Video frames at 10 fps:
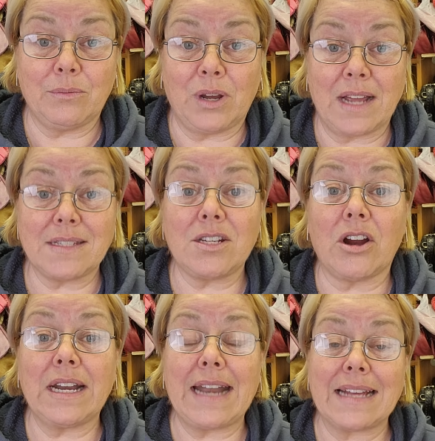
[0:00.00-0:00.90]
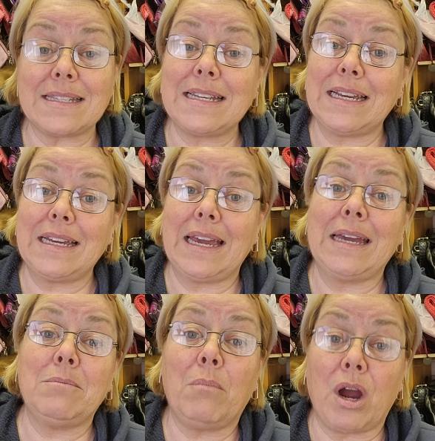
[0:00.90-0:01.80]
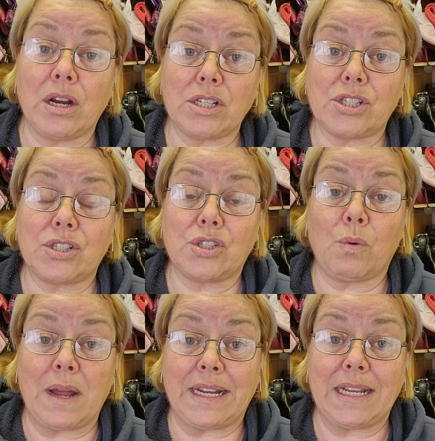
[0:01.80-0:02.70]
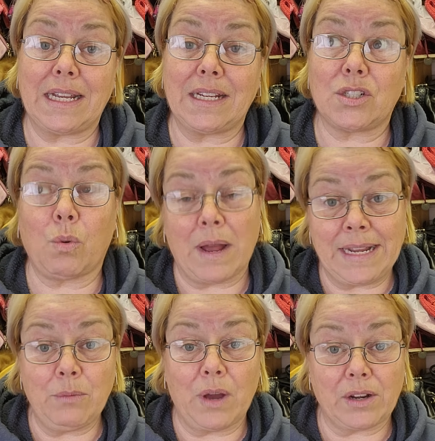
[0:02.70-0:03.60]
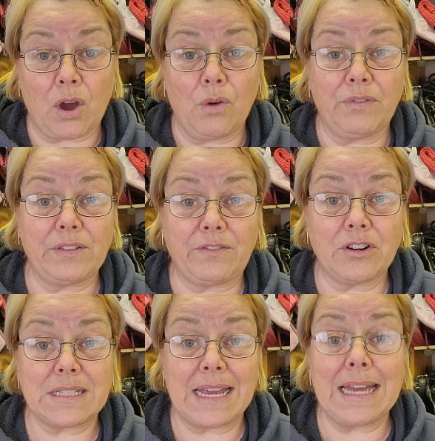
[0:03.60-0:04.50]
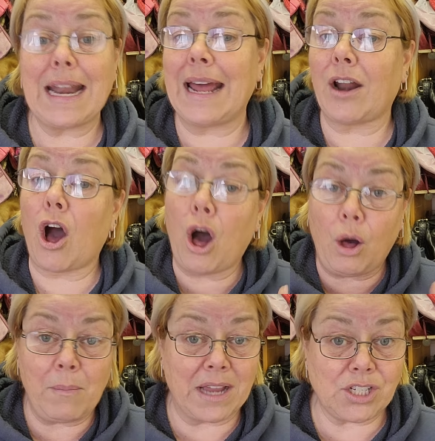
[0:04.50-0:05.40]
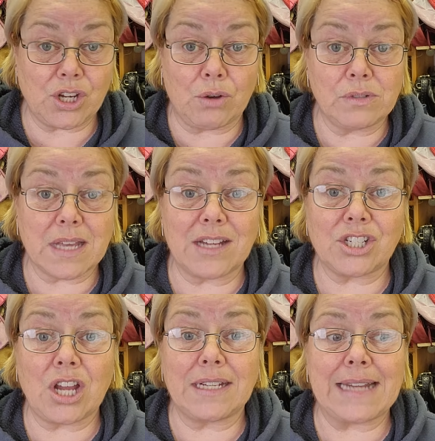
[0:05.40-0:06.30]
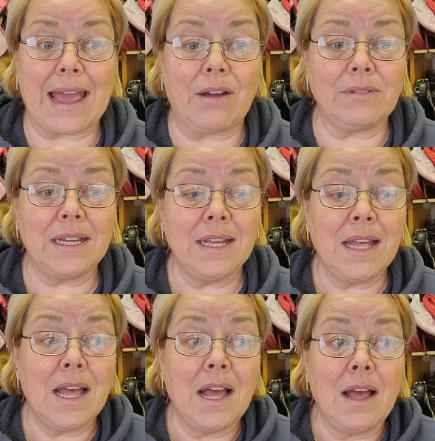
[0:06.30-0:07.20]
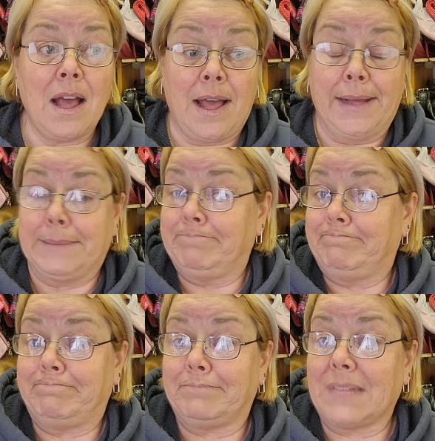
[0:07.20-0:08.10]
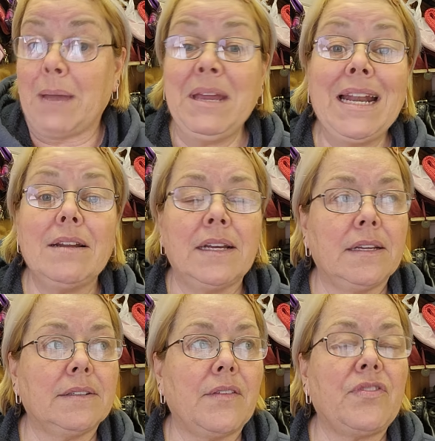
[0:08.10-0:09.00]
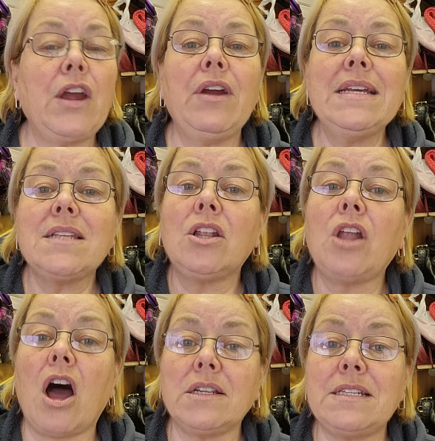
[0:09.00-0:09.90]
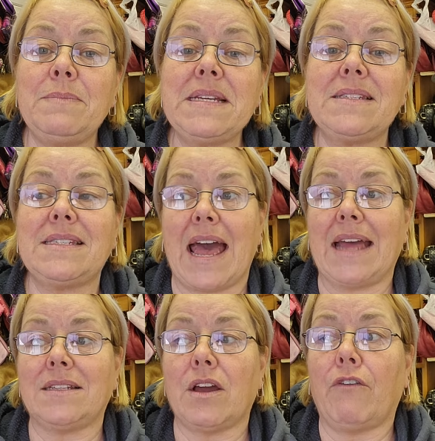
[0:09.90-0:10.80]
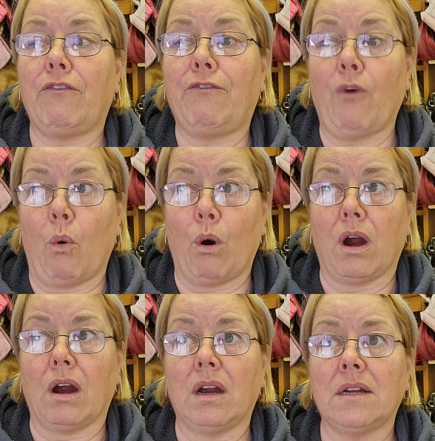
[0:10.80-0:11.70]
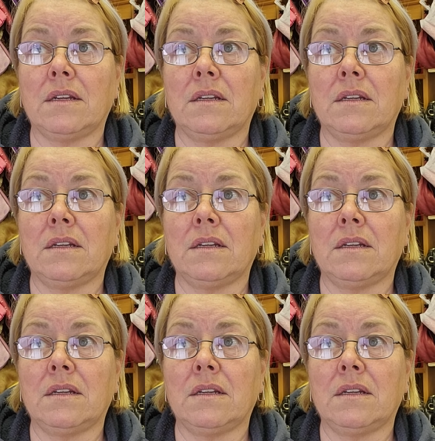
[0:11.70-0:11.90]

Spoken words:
when I started Etsy in March 2020, when COVID first hit and all my shows got shut down. I mean, there is a lot to be said for